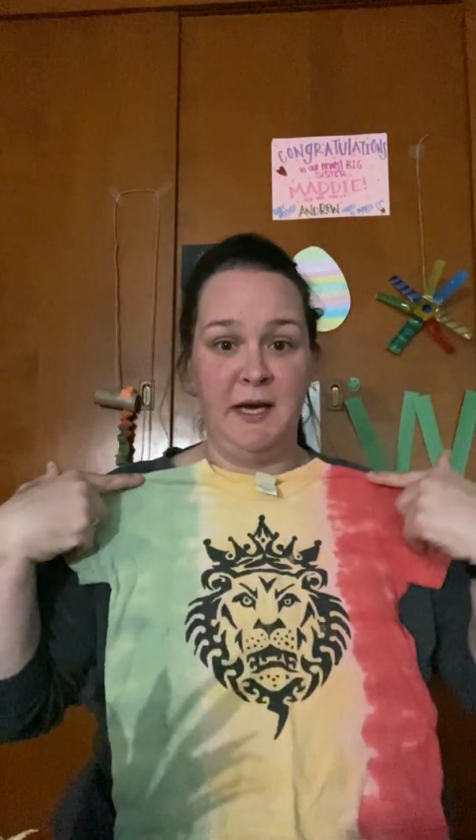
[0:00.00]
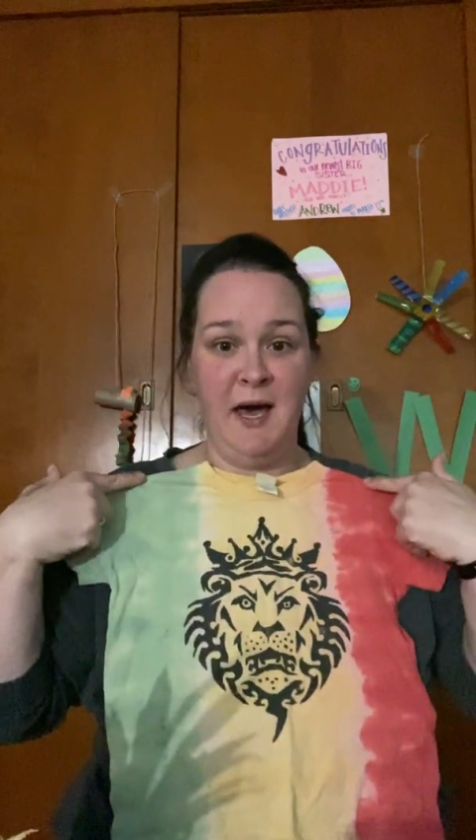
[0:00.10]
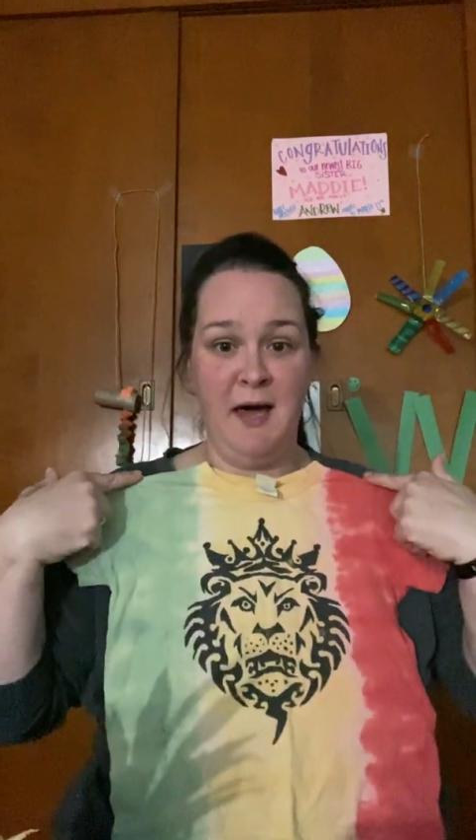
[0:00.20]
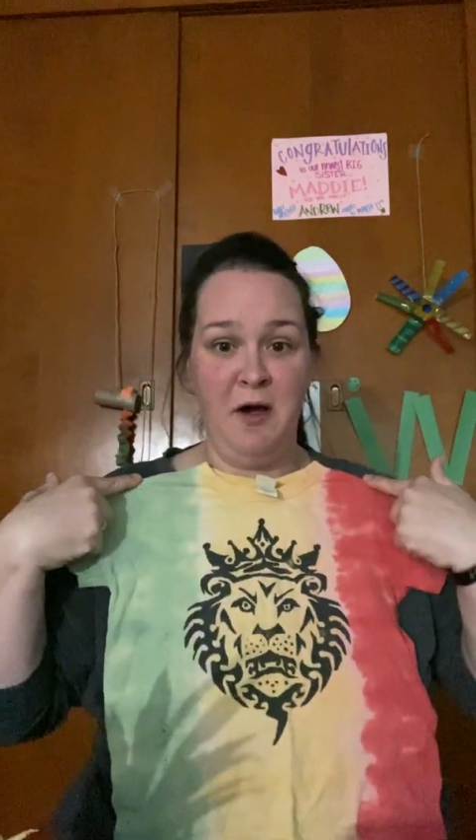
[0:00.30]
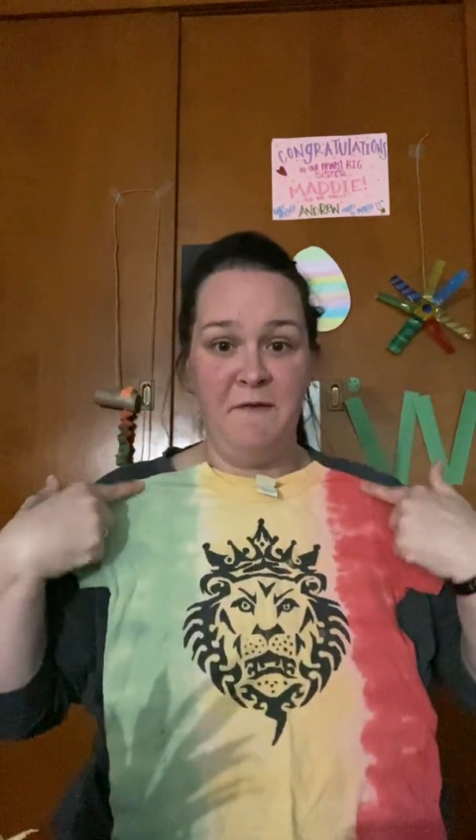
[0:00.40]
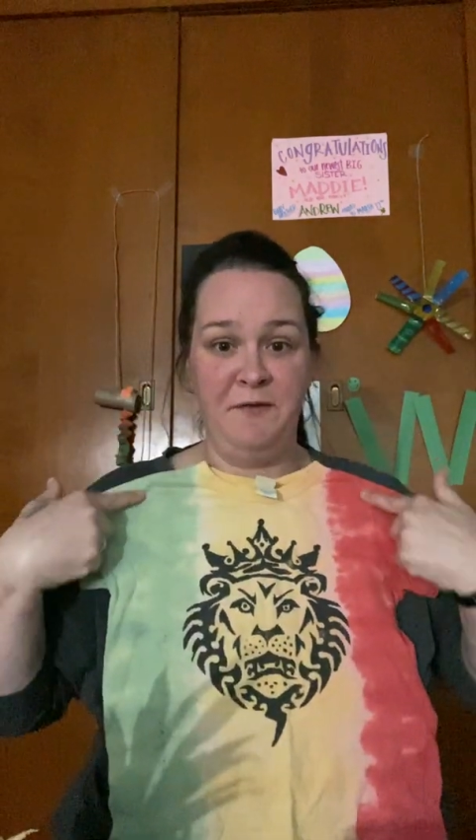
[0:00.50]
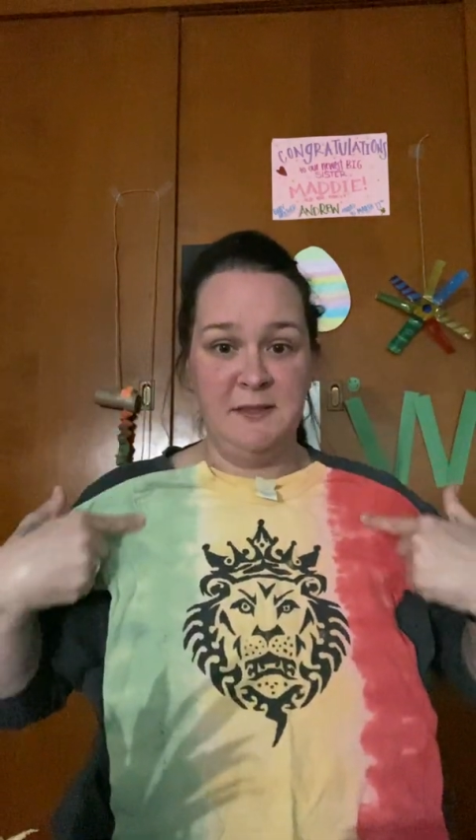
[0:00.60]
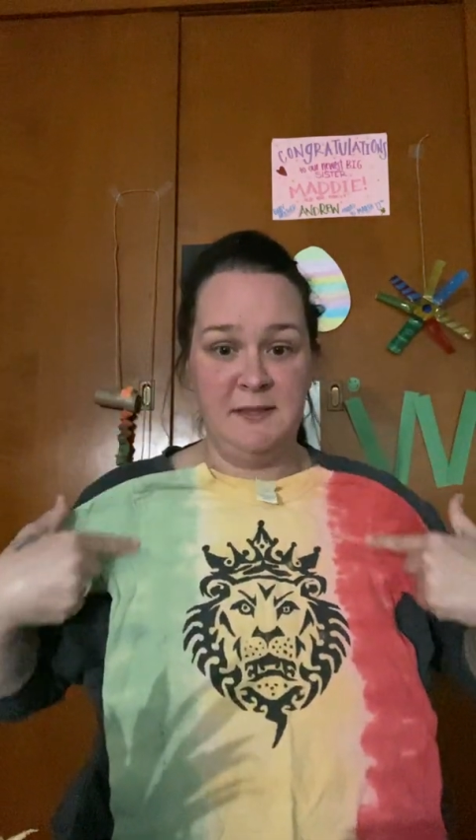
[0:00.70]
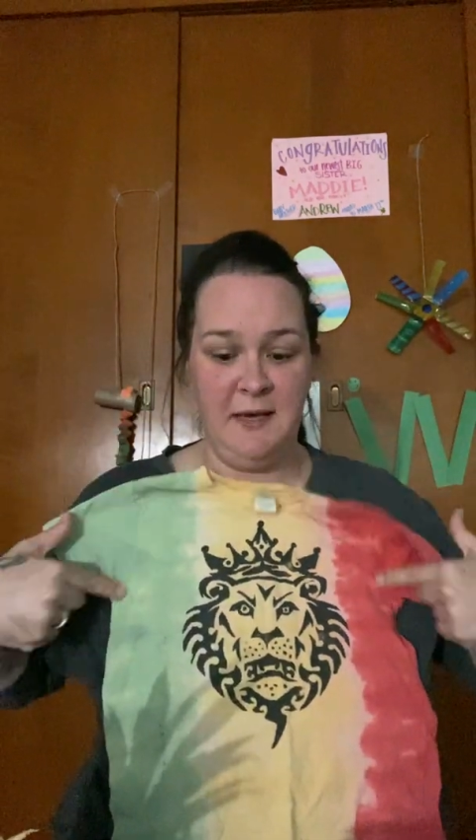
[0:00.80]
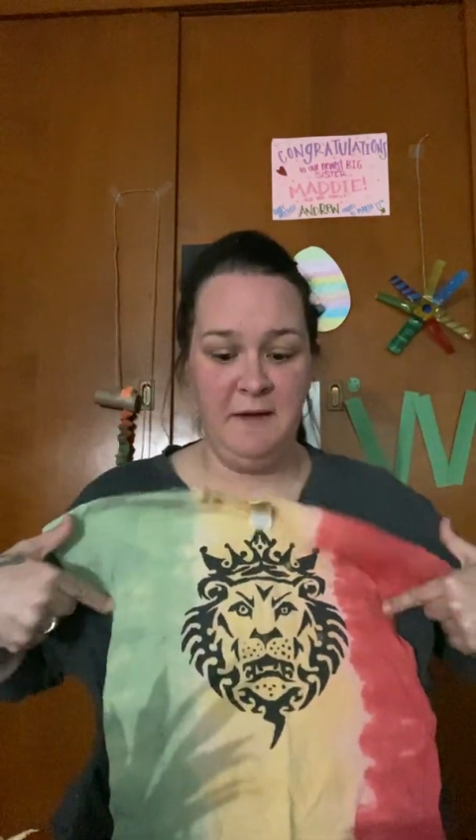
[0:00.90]
cut off the
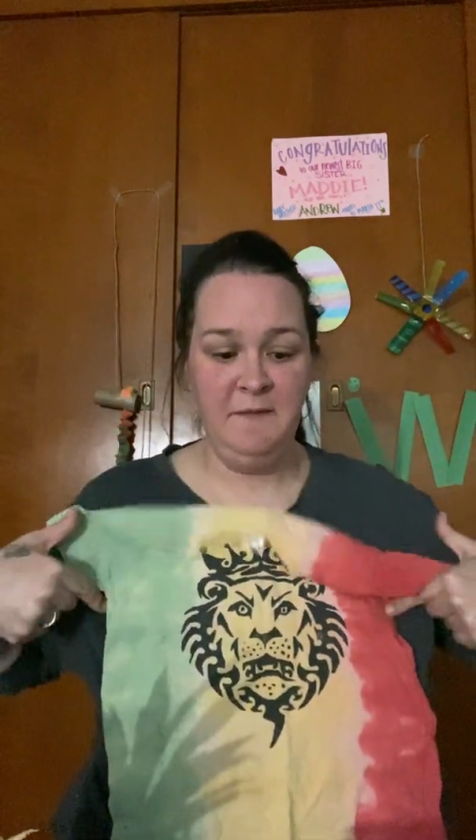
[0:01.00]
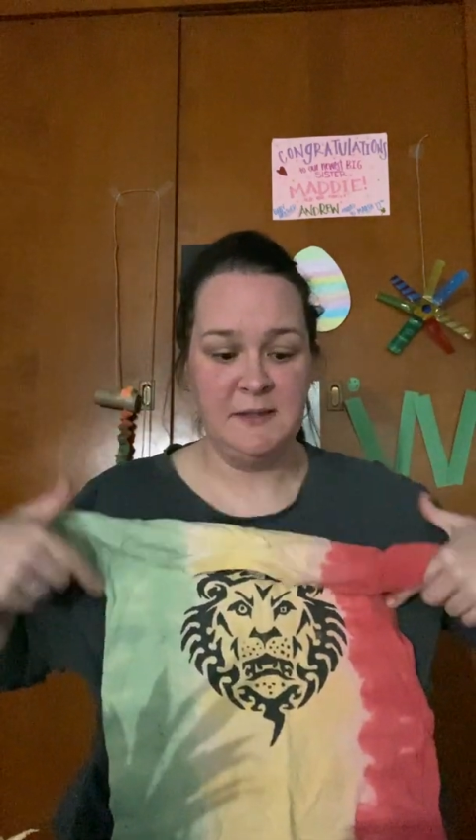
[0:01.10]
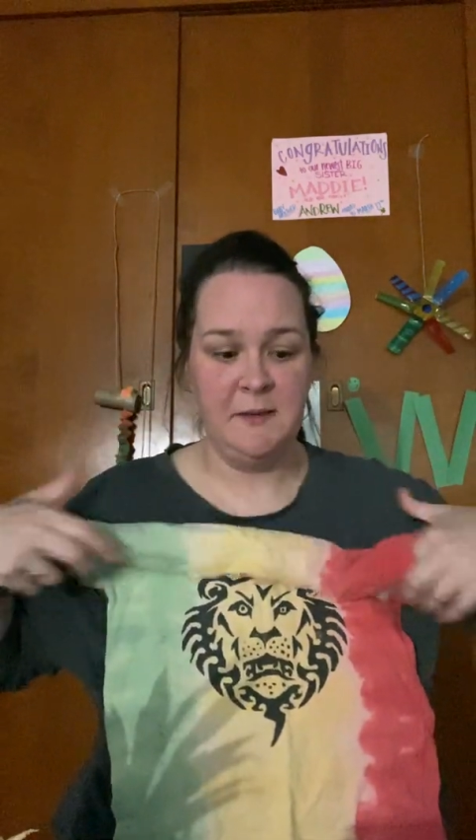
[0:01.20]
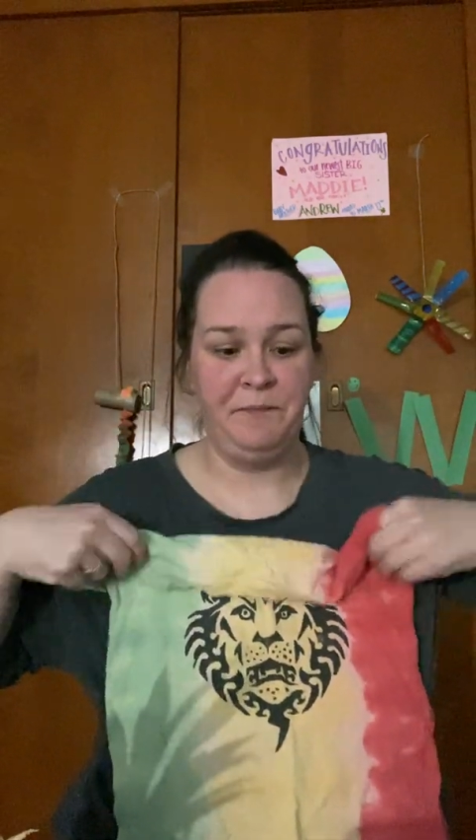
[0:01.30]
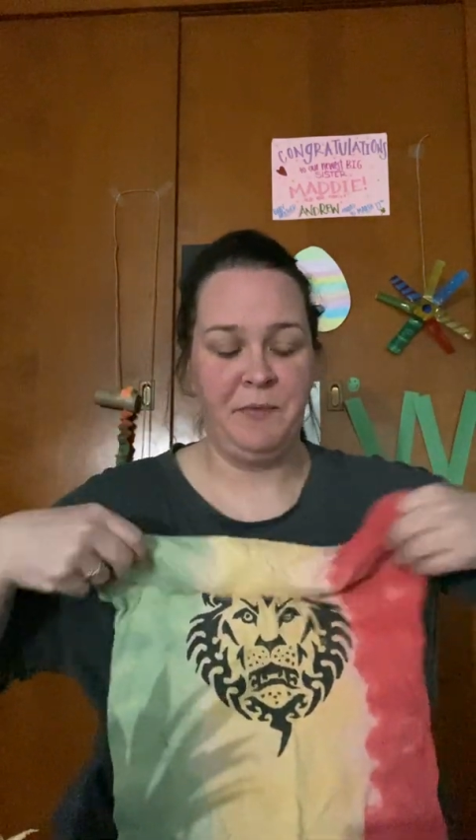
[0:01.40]
sleeves.